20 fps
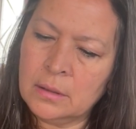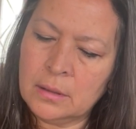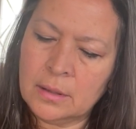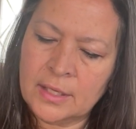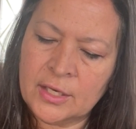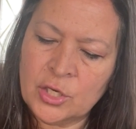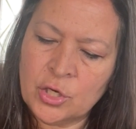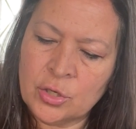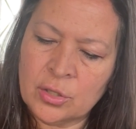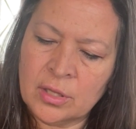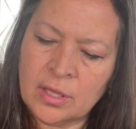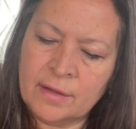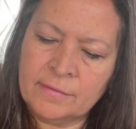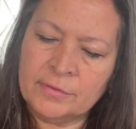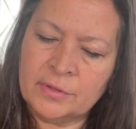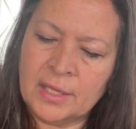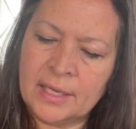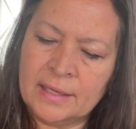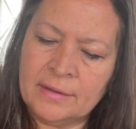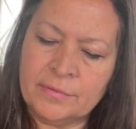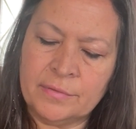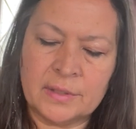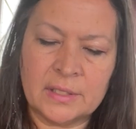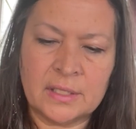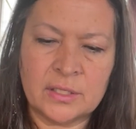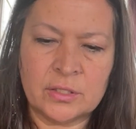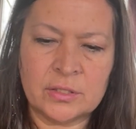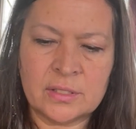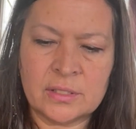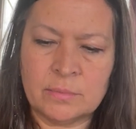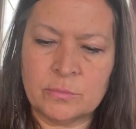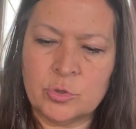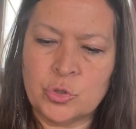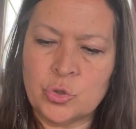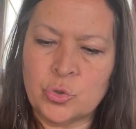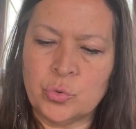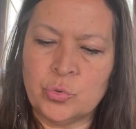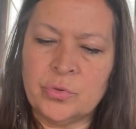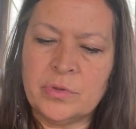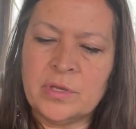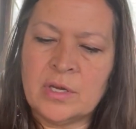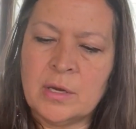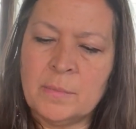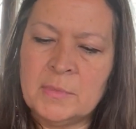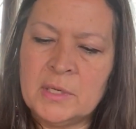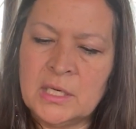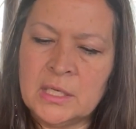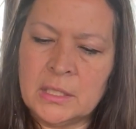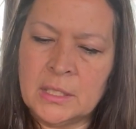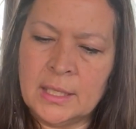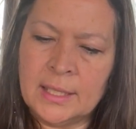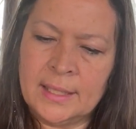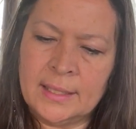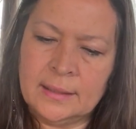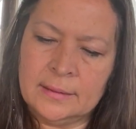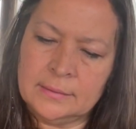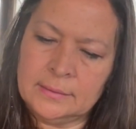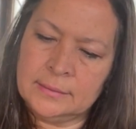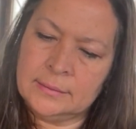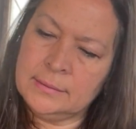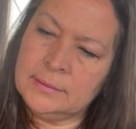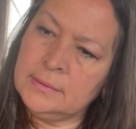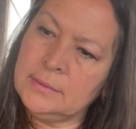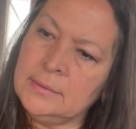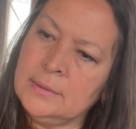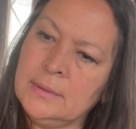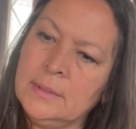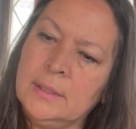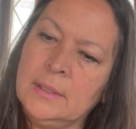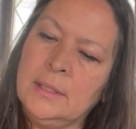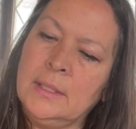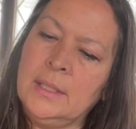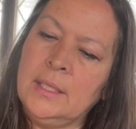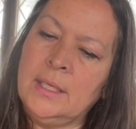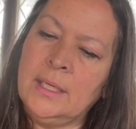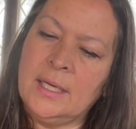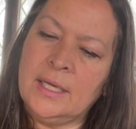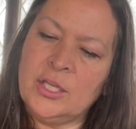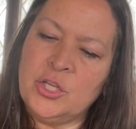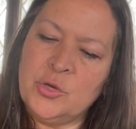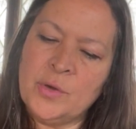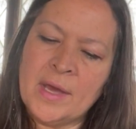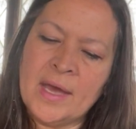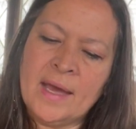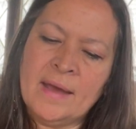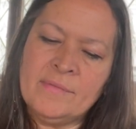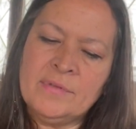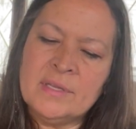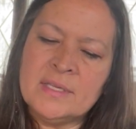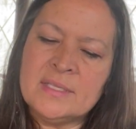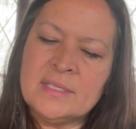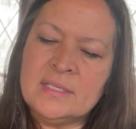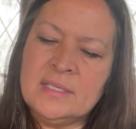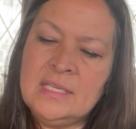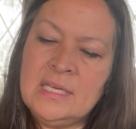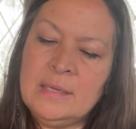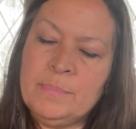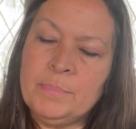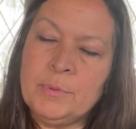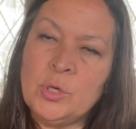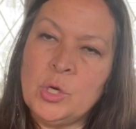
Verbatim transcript: and your love life. And there's some truth coming to light. And you have this deep